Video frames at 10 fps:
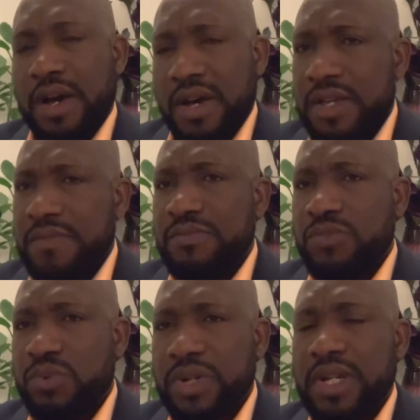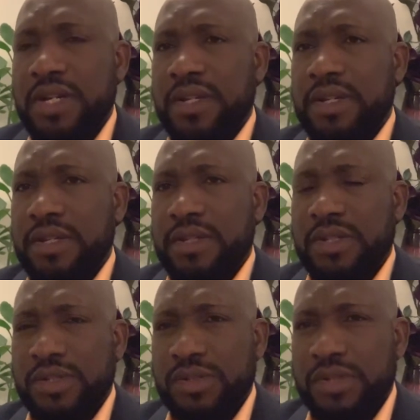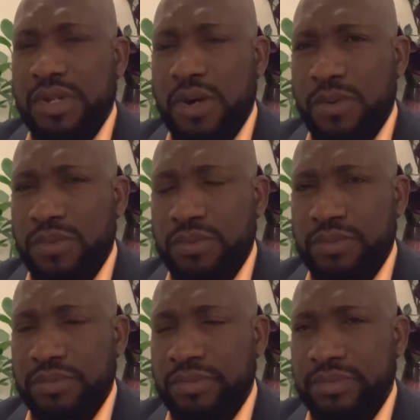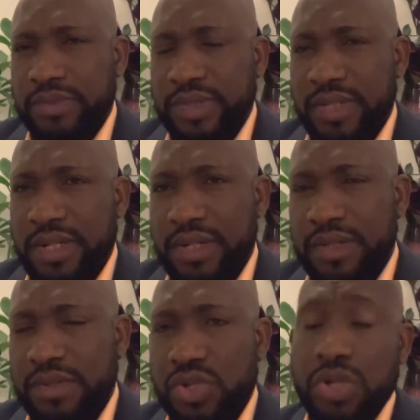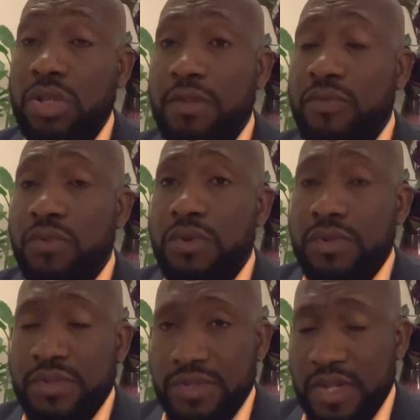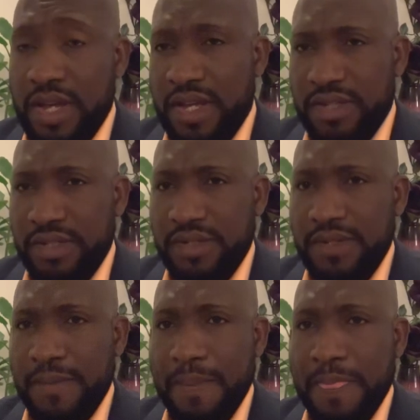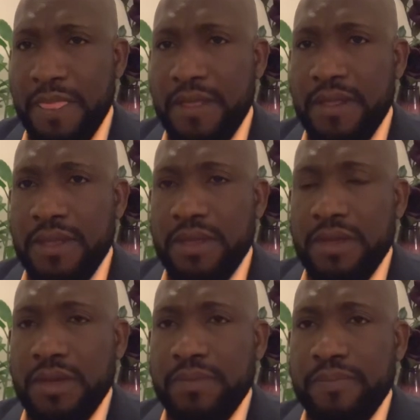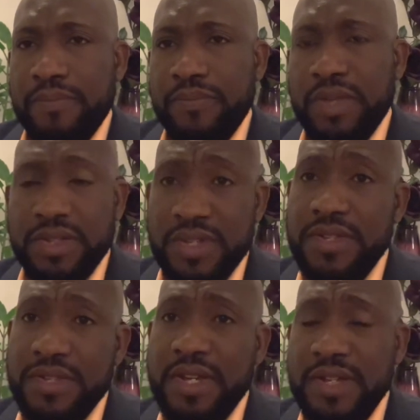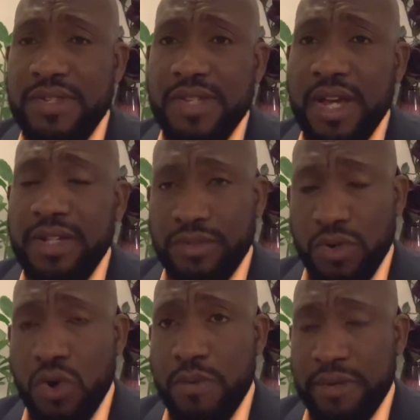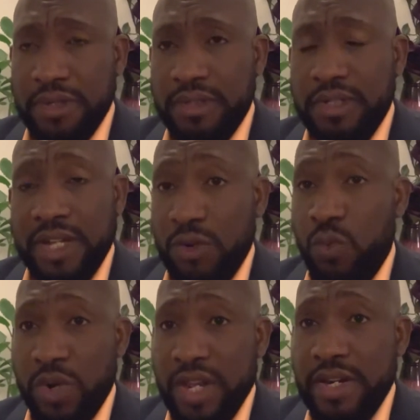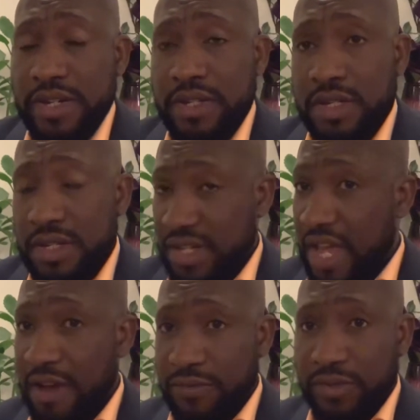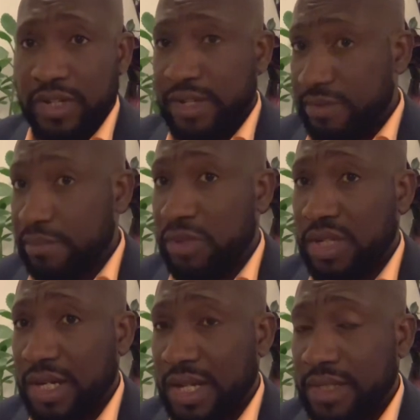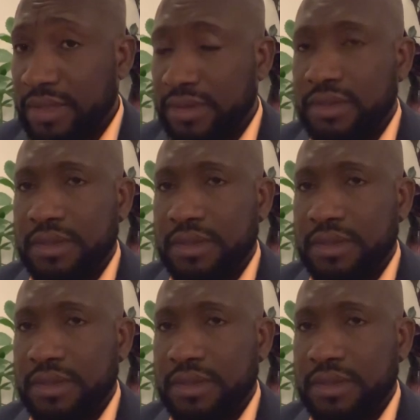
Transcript: I am really, you know, short of words, and it is a sad omen that within the African motherland,